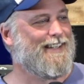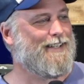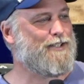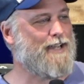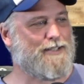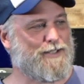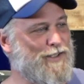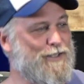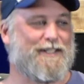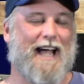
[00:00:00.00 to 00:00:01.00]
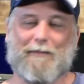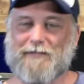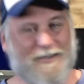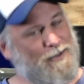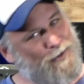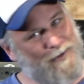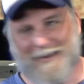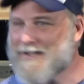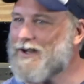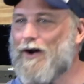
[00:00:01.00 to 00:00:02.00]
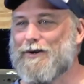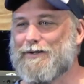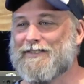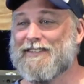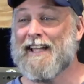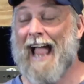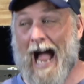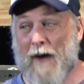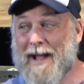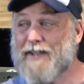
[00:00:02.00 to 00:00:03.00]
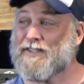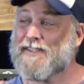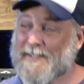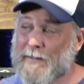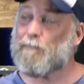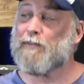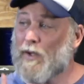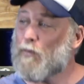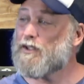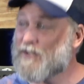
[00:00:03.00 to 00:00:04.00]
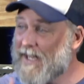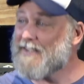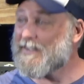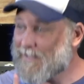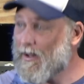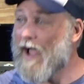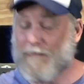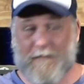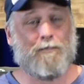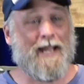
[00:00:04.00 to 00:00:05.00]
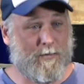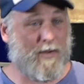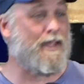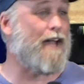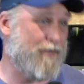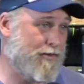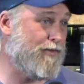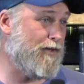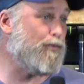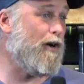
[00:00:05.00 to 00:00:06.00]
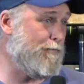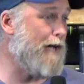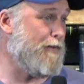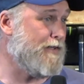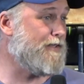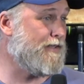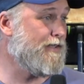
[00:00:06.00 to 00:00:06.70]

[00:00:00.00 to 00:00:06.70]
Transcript: Jesus turns up, doesn't do it on his own. How much simpler would Jesus' life have been without the, the 12 Muppets?